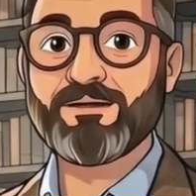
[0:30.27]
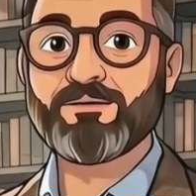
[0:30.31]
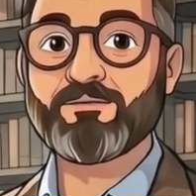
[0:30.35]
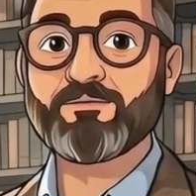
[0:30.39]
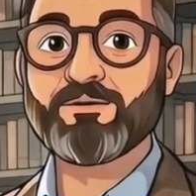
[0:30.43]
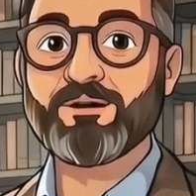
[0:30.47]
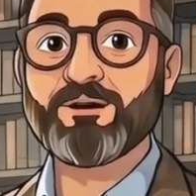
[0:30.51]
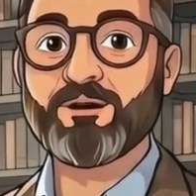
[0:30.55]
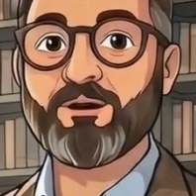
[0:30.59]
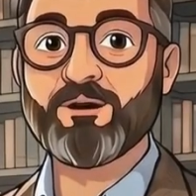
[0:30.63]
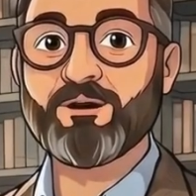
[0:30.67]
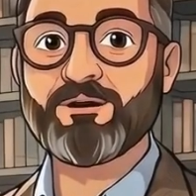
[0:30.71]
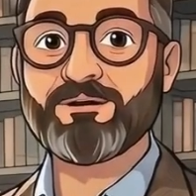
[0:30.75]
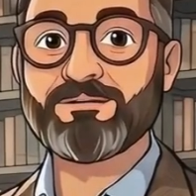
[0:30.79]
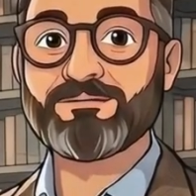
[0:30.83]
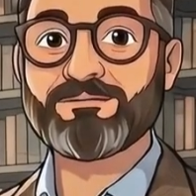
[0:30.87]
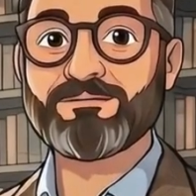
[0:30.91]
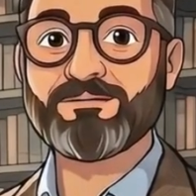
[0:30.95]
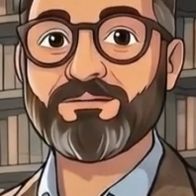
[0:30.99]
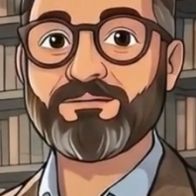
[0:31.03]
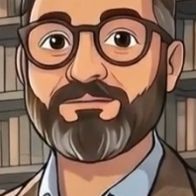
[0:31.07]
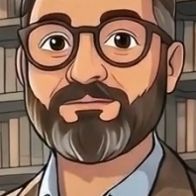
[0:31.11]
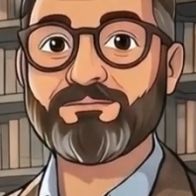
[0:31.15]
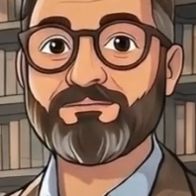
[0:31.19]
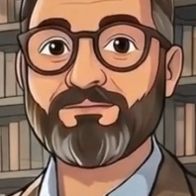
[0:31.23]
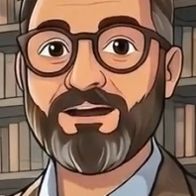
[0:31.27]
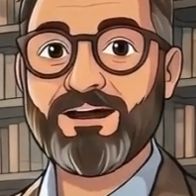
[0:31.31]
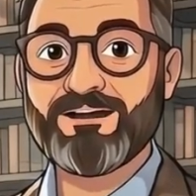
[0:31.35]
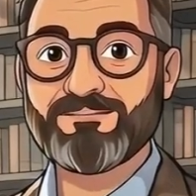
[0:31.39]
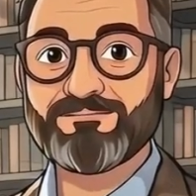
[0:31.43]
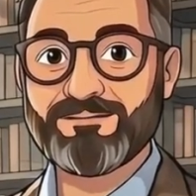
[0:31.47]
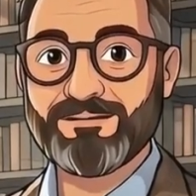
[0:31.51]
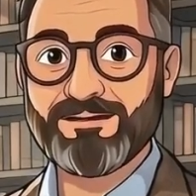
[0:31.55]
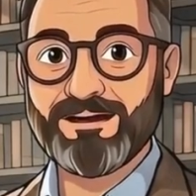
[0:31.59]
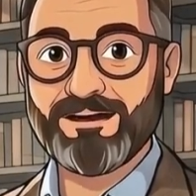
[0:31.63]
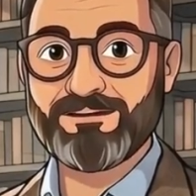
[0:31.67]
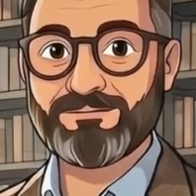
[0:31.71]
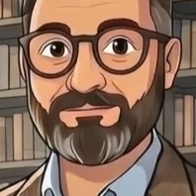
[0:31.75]
Recall that there are 5
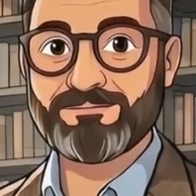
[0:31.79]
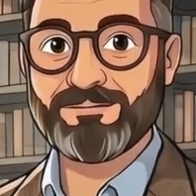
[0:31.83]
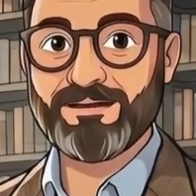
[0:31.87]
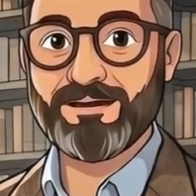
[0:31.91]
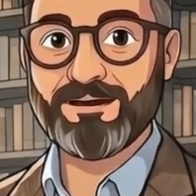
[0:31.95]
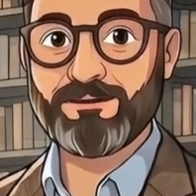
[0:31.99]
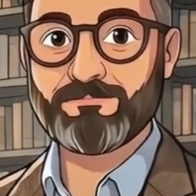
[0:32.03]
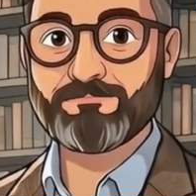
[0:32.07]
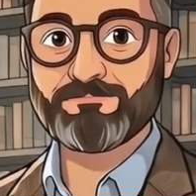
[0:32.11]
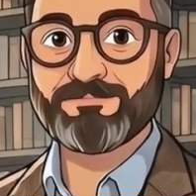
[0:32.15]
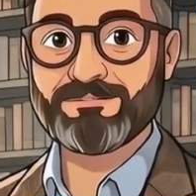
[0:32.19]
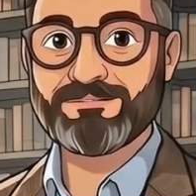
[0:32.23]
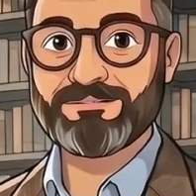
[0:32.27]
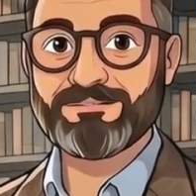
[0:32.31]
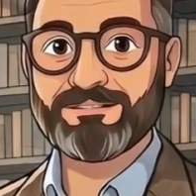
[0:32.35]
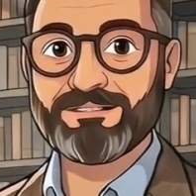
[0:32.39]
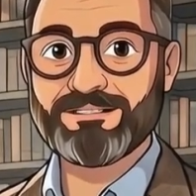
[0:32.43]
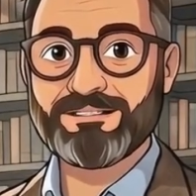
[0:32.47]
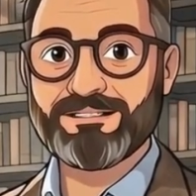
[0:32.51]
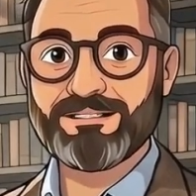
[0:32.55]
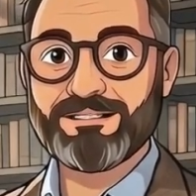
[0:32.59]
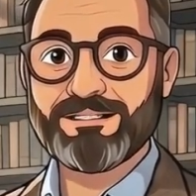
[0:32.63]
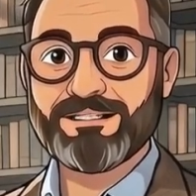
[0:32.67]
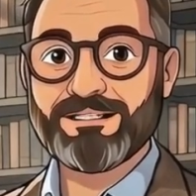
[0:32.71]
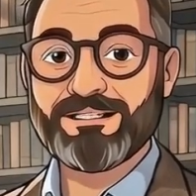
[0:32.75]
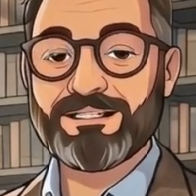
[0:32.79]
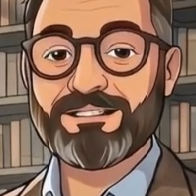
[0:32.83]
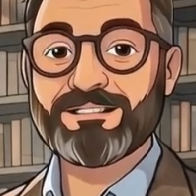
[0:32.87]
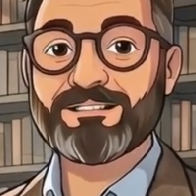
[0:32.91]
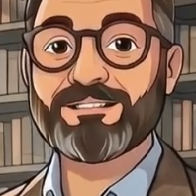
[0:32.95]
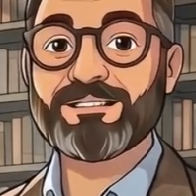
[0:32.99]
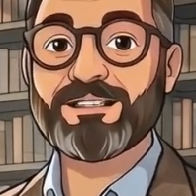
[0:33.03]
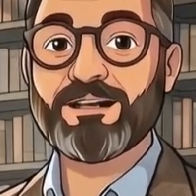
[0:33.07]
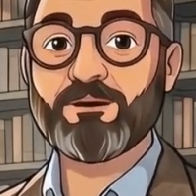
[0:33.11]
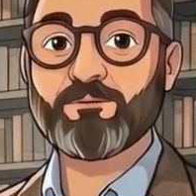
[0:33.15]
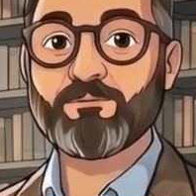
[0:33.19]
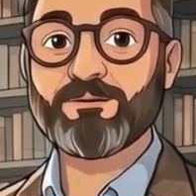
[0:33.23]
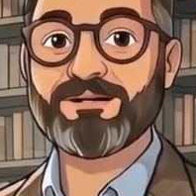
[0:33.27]
account types. In the
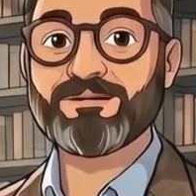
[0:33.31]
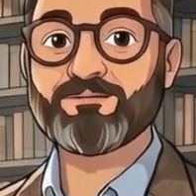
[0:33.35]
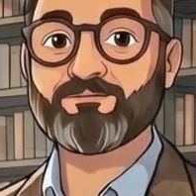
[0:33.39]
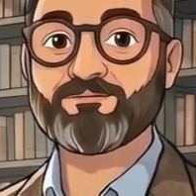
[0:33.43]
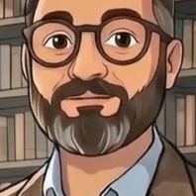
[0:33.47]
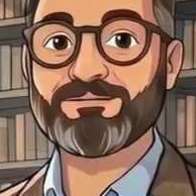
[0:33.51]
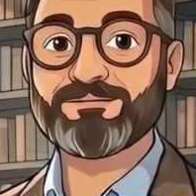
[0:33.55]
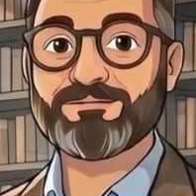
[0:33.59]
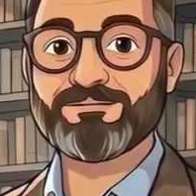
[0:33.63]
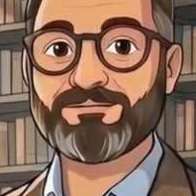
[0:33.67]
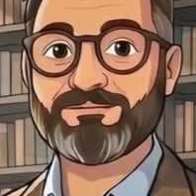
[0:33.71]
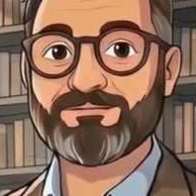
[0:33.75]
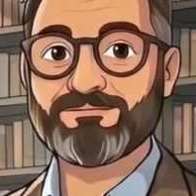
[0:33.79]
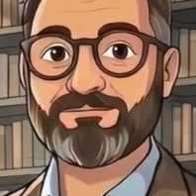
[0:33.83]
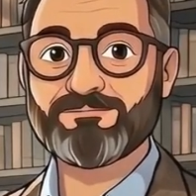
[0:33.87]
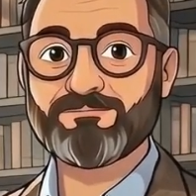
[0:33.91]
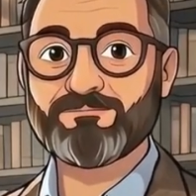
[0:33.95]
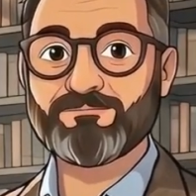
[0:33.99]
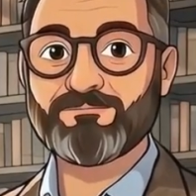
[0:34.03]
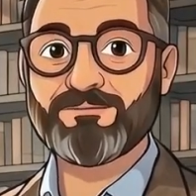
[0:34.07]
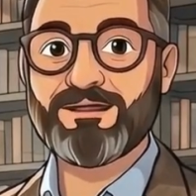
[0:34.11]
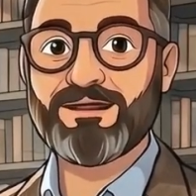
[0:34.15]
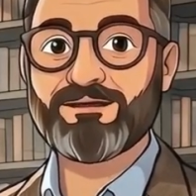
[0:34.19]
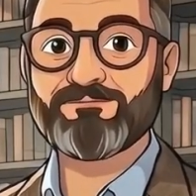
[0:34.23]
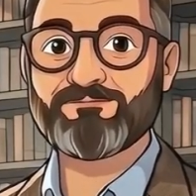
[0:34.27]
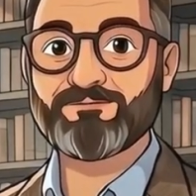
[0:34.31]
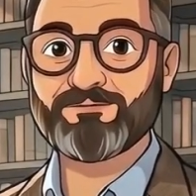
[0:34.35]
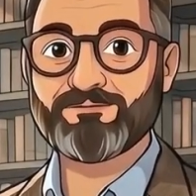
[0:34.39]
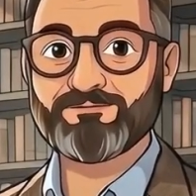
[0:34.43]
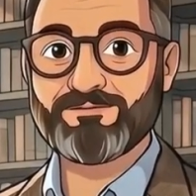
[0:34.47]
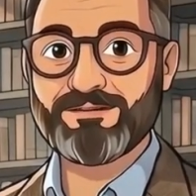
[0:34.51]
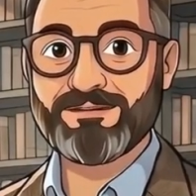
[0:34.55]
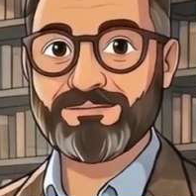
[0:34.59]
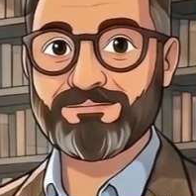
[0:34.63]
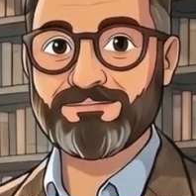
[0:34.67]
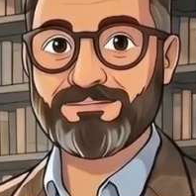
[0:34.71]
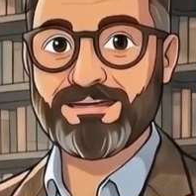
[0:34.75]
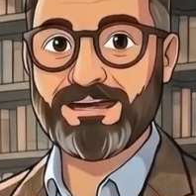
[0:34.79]
double entry system, every
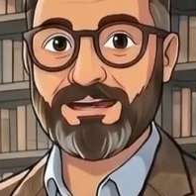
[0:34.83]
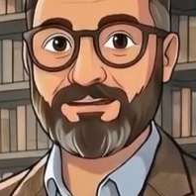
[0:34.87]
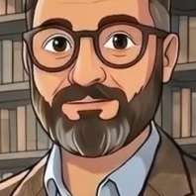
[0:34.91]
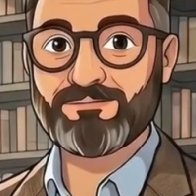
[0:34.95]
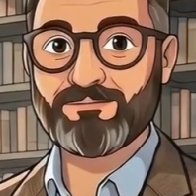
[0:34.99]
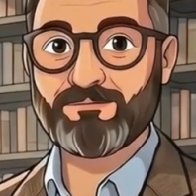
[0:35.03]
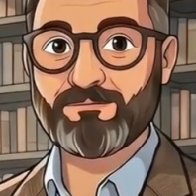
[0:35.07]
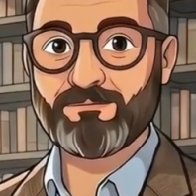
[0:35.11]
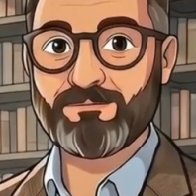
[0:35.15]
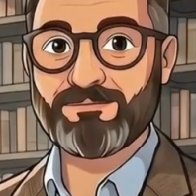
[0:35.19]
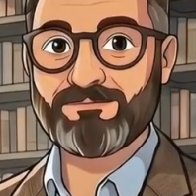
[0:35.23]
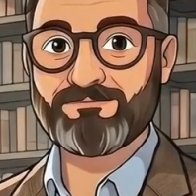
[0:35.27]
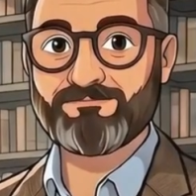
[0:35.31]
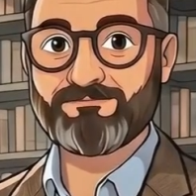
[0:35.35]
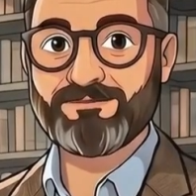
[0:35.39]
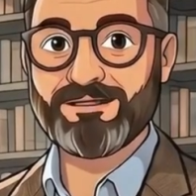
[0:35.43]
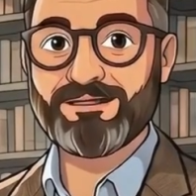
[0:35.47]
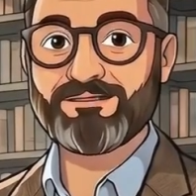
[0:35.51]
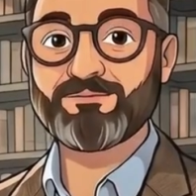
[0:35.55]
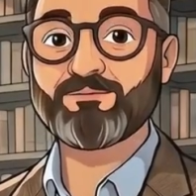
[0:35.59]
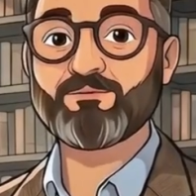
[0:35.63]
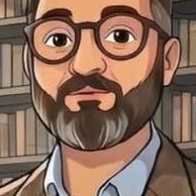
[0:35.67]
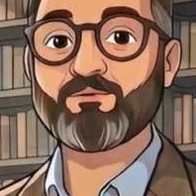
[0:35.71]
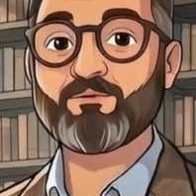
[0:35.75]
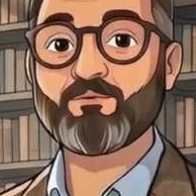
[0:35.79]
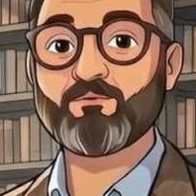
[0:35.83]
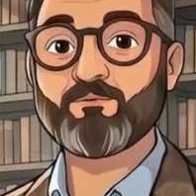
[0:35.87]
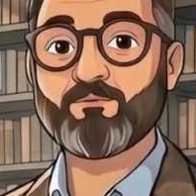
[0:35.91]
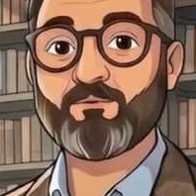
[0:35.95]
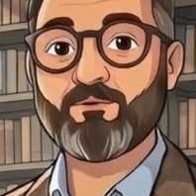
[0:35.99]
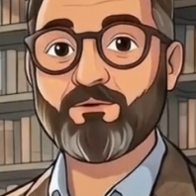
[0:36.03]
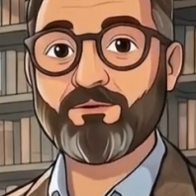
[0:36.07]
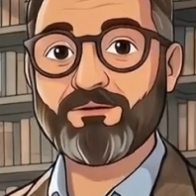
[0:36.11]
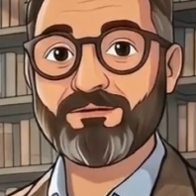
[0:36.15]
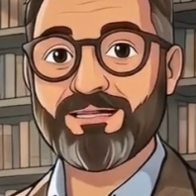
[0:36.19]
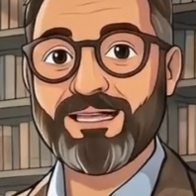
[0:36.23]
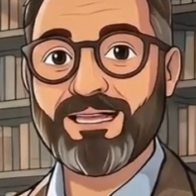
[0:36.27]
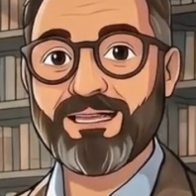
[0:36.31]
transaction will affect 2 or
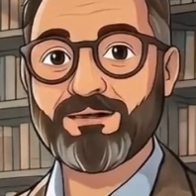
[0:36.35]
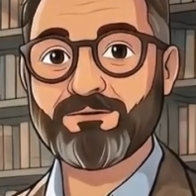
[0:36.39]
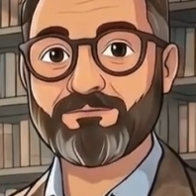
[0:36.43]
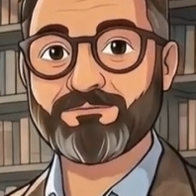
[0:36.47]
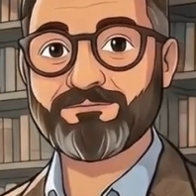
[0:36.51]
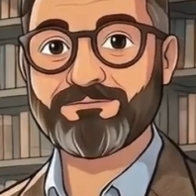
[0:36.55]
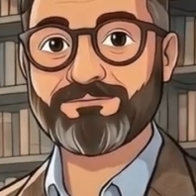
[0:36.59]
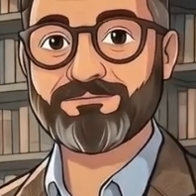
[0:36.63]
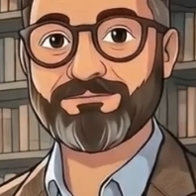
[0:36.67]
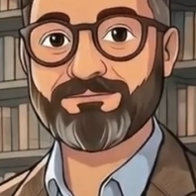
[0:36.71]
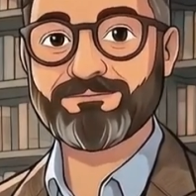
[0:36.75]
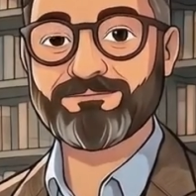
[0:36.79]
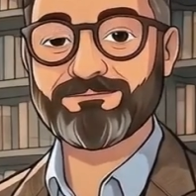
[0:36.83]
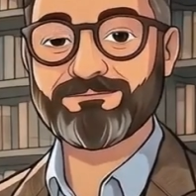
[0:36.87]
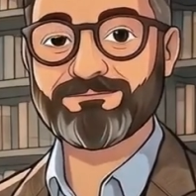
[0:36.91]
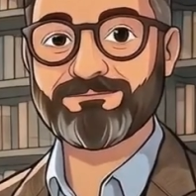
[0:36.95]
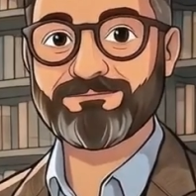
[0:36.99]
more accounts.